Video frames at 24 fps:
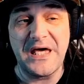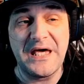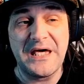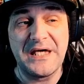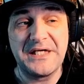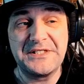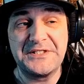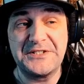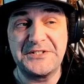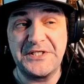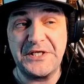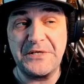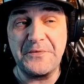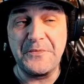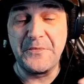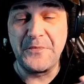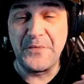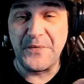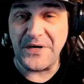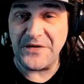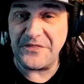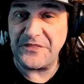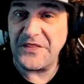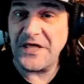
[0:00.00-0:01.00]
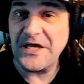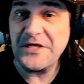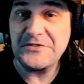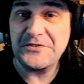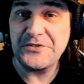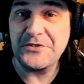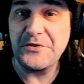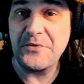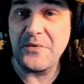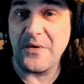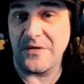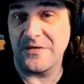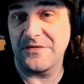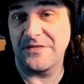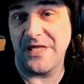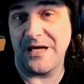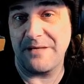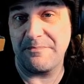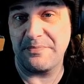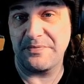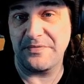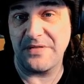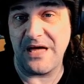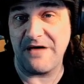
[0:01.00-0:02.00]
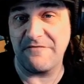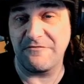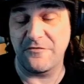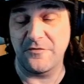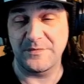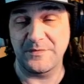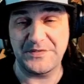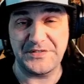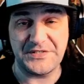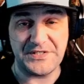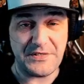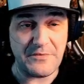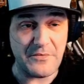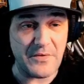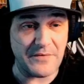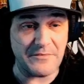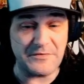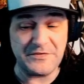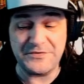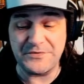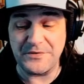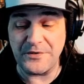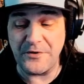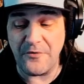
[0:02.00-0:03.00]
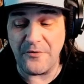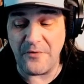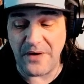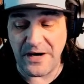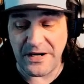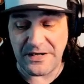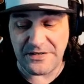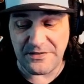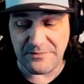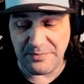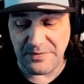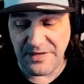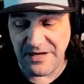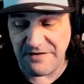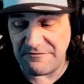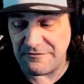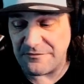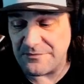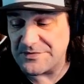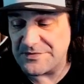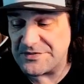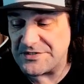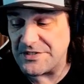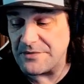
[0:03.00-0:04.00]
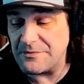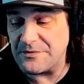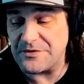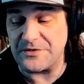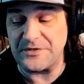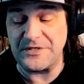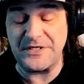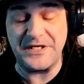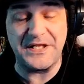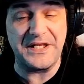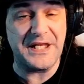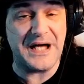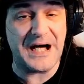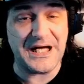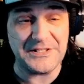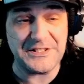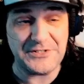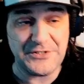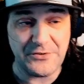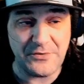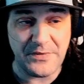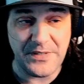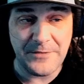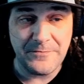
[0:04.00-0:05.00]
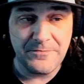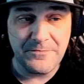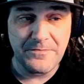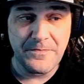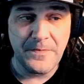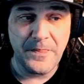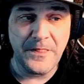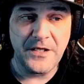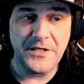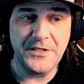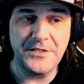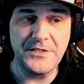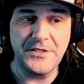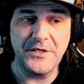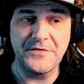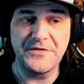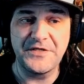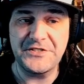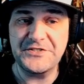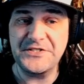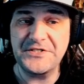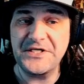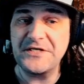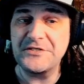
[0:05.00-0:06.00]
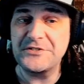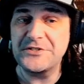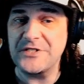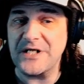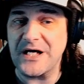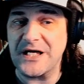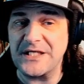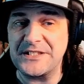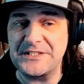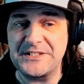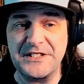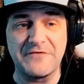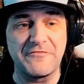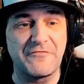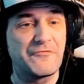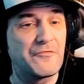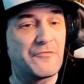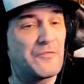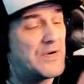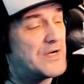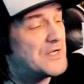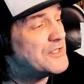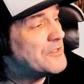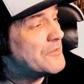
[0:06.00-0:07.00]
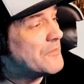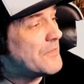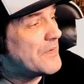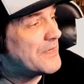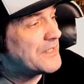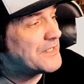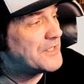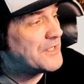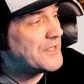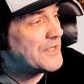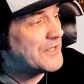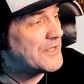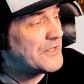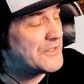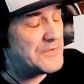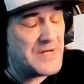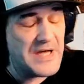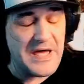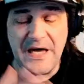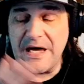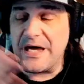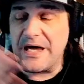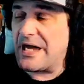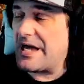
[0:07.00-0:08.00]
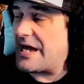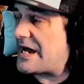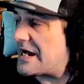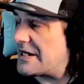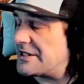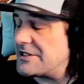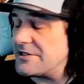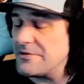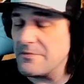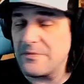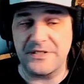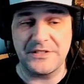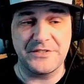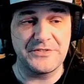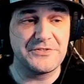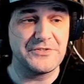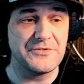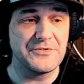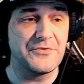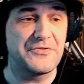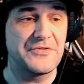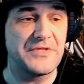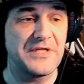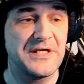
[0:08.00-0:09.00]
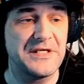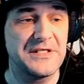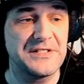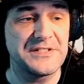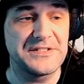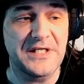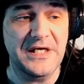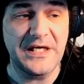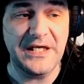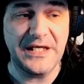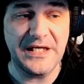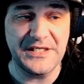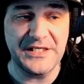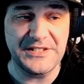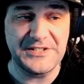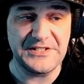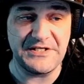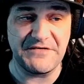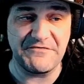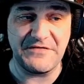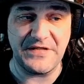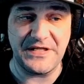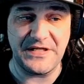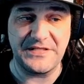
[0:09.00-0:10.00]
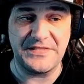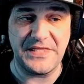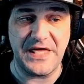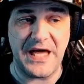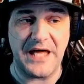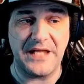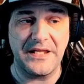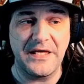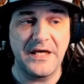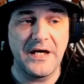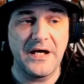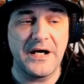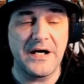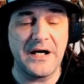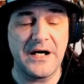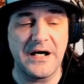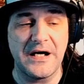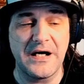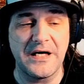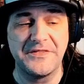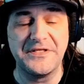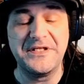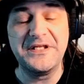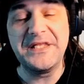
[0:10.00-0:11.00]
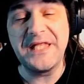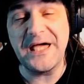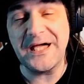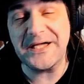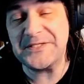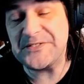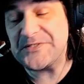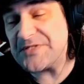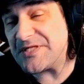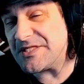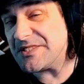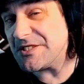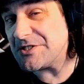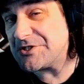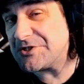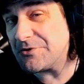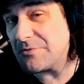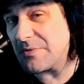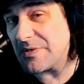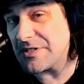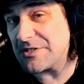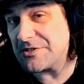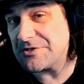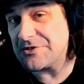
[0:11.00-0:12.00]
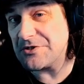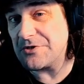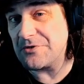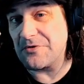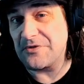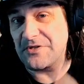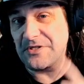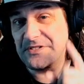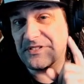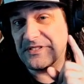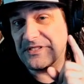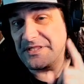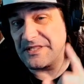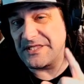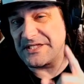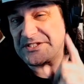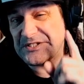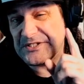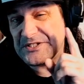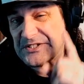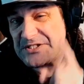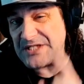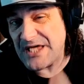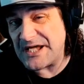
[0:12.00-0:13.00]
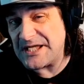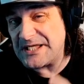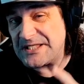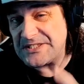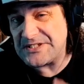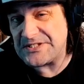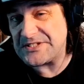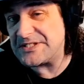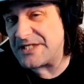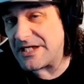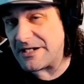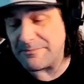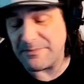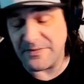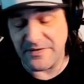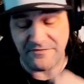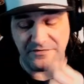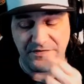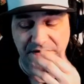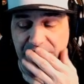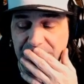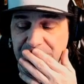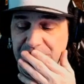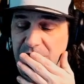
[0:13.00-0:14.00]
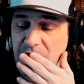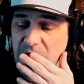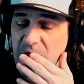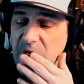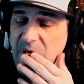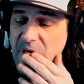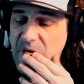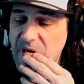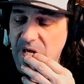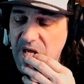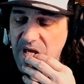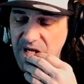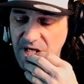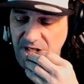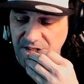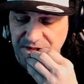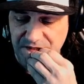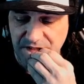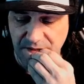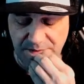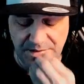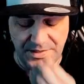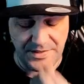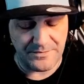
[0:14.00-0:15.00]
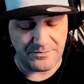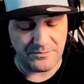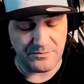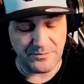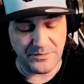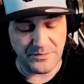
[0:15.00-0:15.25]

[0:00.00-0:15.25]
see what they do on that platform, see what is required on the platform, see what they're not doing. You know, this gives you an idea of where you want to go, how you want to do things, and stuff like that. The next thing that you want to do, the second step of this, I got something